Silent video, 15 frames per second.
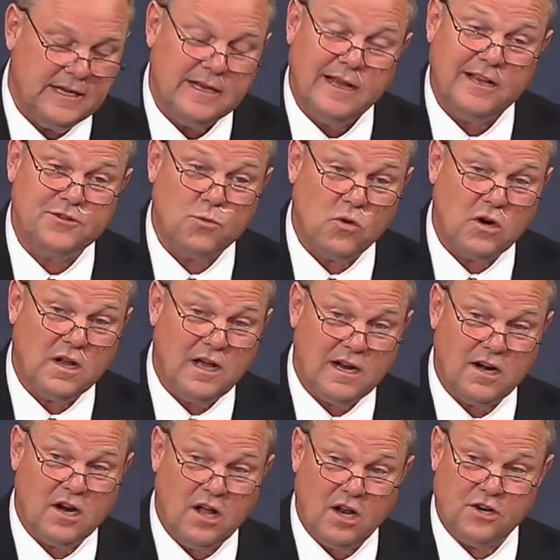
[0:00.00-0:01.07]
That's more than
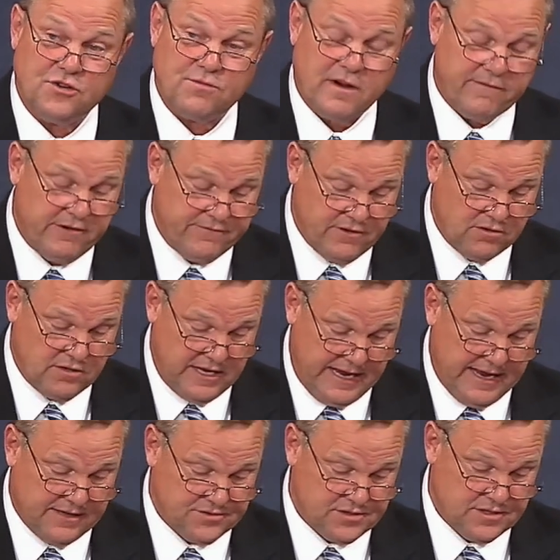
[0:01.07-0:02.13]
$100 for every vote
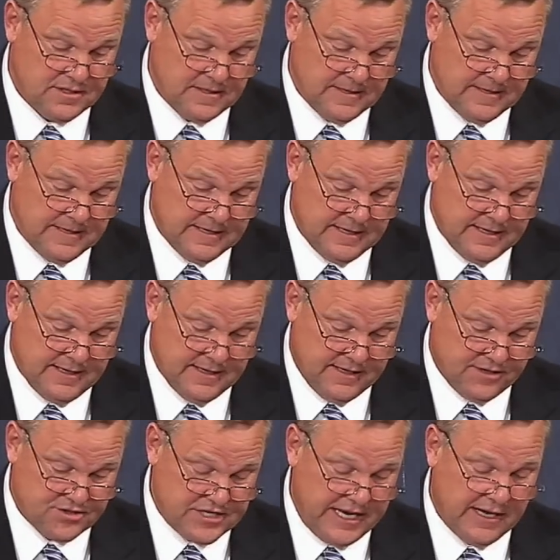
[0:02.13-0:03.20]
cast. In
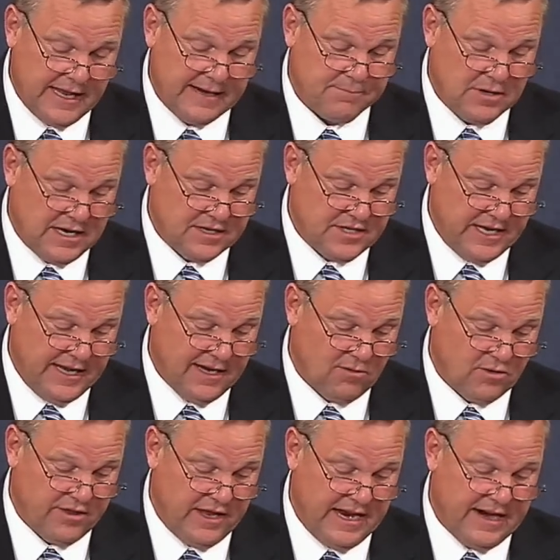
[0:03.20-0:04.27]
a state like Montana,
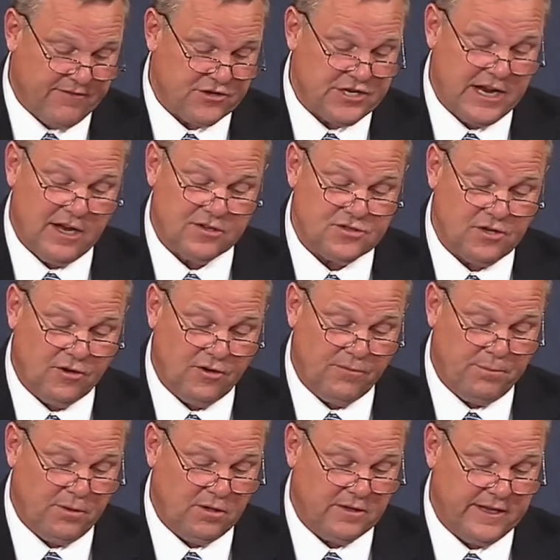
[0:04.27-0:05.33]
where the average
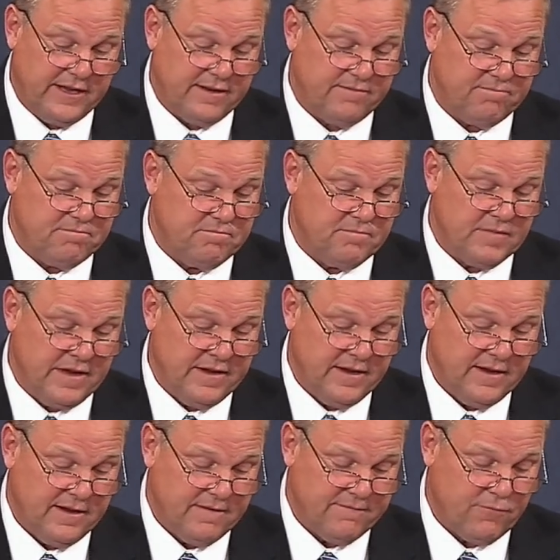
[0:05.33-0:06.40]
household pulled in
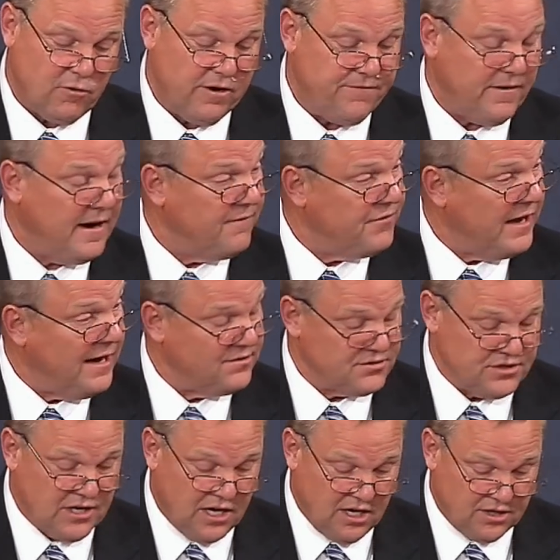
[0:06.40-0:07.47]

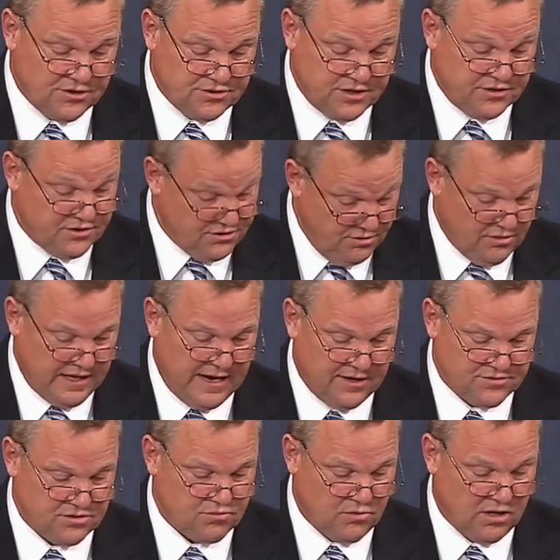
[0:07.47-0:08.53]
$45,000 in
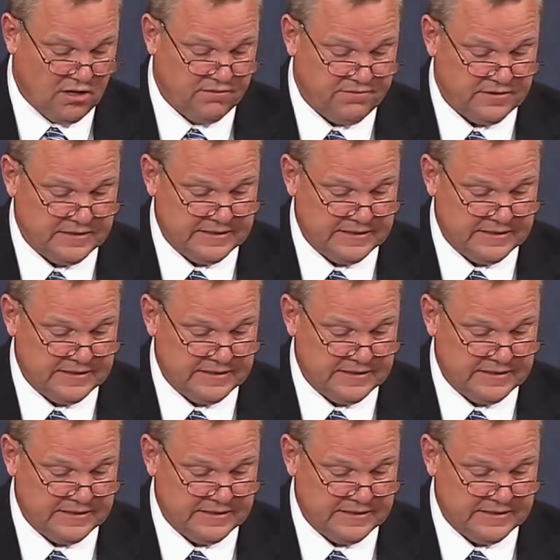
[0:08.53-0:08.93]
2012,